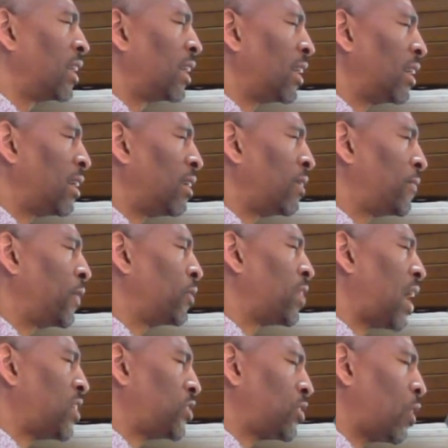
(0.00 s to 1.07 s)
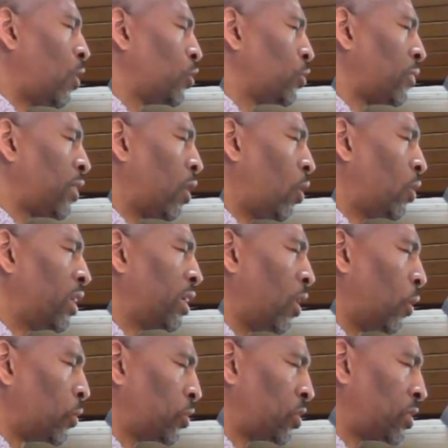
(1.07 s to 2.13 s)
uh, filled our souls with the Holy
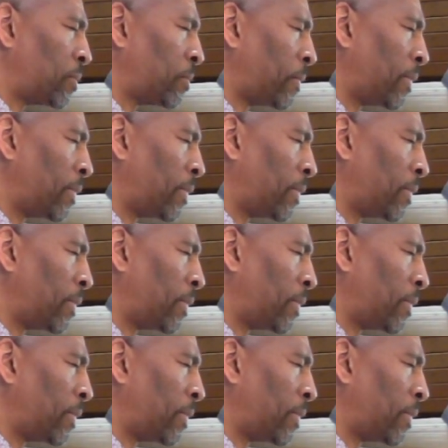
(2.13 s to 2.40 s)
Ghost.